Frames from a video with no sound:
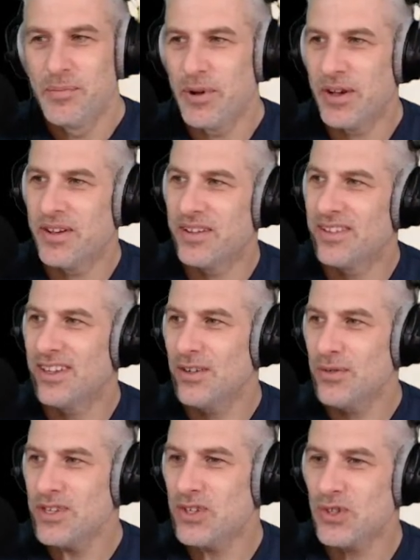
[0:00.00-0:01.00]
But
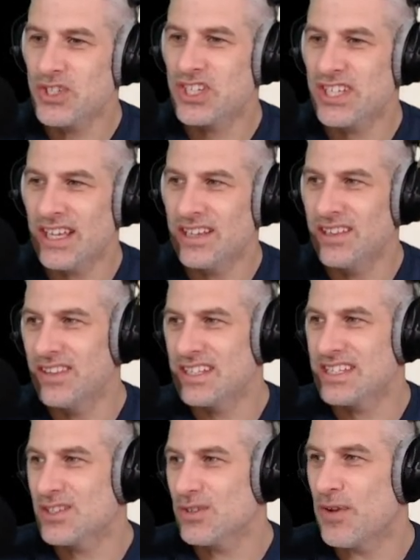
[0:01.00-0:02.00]
they always sort of sell
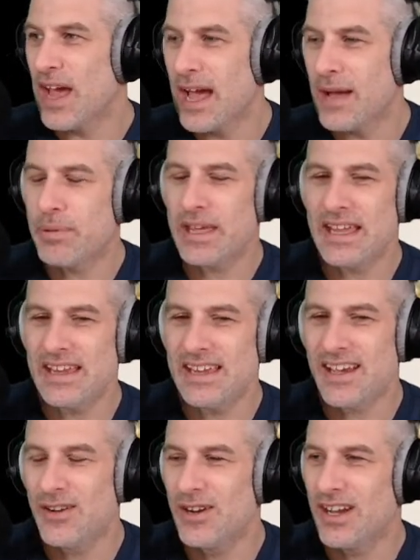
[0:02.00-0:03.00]
this sort of
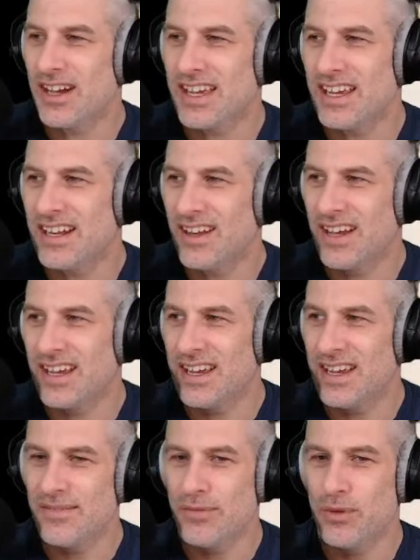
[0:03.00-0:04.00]
happy-go-lucky, like
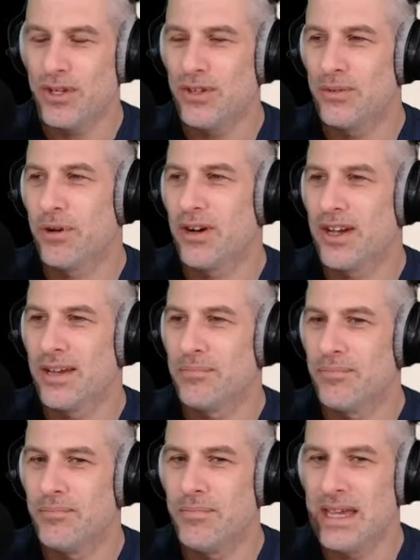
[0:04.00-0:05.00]
even when you're
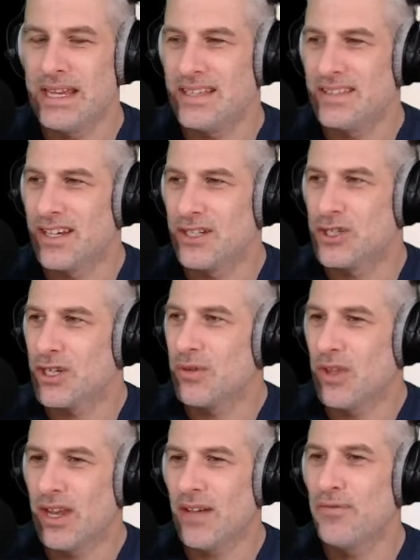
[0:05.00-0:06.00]
buying meat, they show
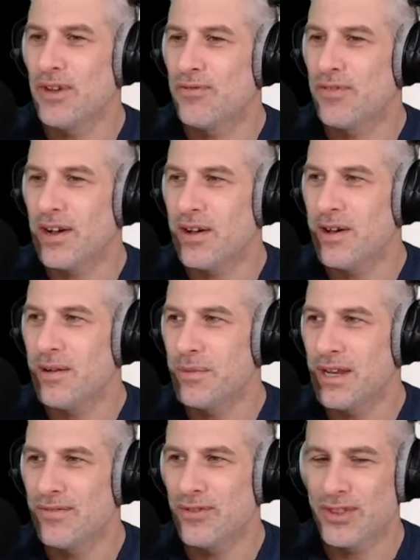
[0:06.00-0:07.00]
the lovely
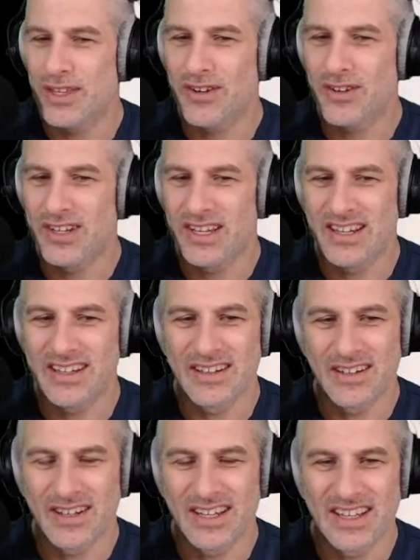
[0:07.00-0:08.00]
farm and everything on it,
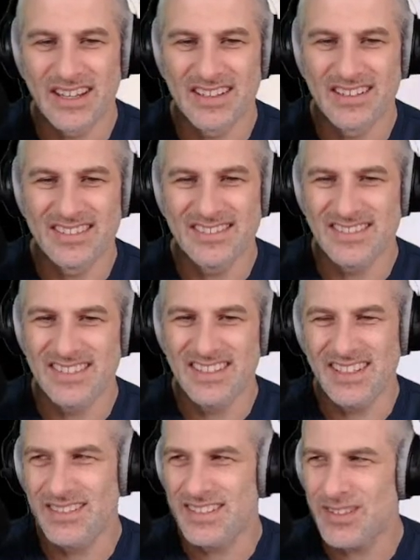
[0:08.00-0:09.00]
and like,
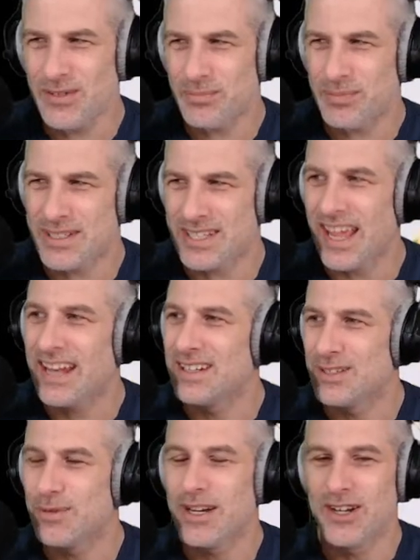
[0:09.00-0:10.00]
yeah, let's not
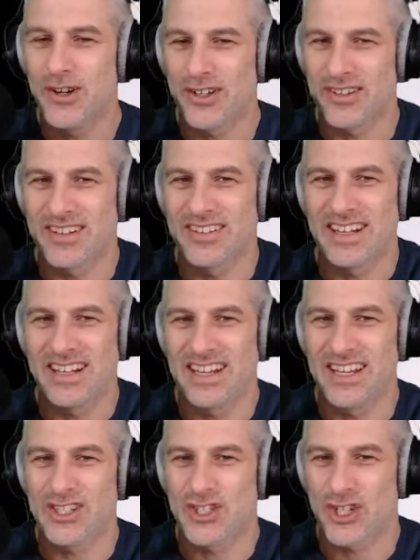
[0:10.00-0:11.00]
pretend we're not
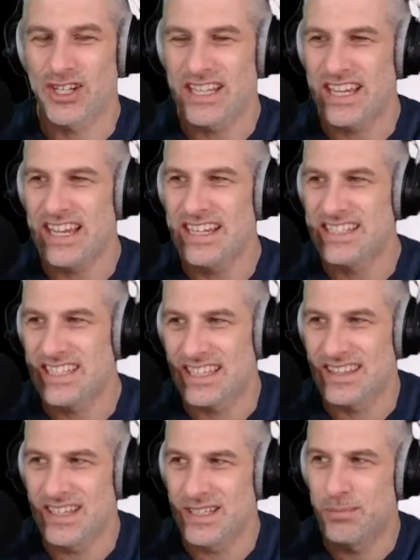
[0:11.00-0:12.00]
literally
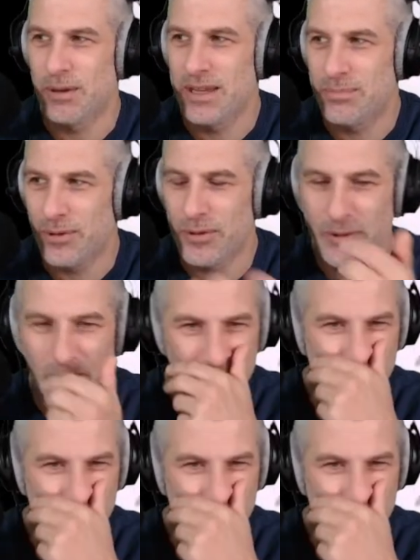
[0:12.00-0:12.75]
eating these people.